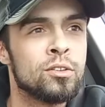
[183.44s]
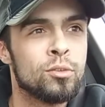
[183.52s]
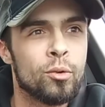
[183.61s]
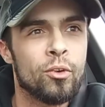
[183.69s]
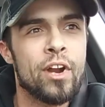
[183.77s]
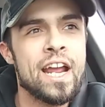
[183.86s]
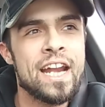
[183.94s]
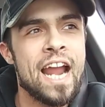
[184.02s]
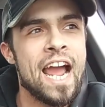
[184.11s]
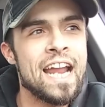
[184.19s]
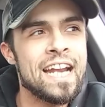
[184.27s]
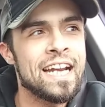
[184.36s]
We ran
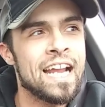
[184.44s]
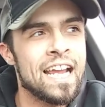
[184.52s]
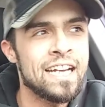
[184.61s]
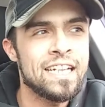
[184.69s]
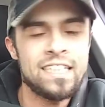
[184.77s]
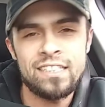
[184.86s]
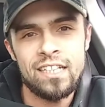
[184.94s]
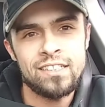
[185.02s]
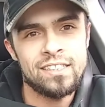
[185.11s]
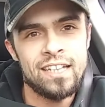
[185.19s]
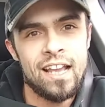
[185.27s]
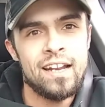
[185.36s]

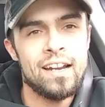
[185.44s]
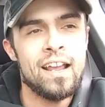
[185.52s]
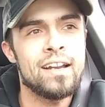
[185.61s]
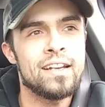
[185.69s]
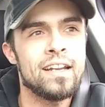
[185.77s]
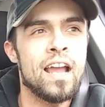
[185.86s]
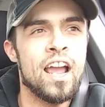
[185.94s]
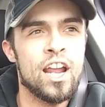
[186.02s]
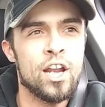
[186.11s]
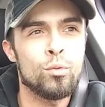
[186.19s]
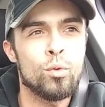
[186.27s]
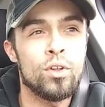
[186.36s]
996 and
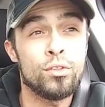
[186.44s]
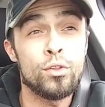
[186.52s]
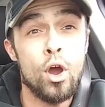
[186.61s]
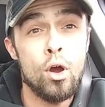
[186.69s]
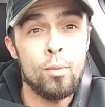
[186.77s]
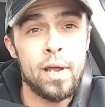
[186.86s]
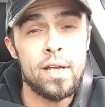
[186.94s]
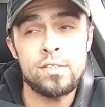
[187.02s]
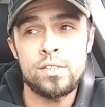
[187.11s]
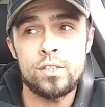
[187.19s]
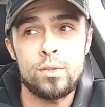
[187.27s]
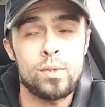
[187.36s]
999 with no
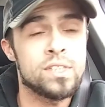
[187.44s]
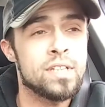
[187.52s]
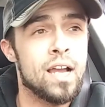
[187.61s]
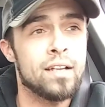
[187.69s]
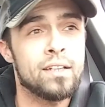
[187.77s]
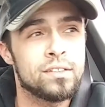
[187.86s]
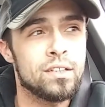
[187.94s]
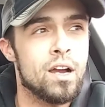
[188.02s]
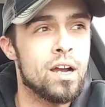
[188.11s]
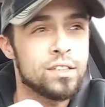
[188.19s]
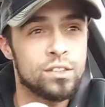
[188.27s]
passenger with stock exhaust,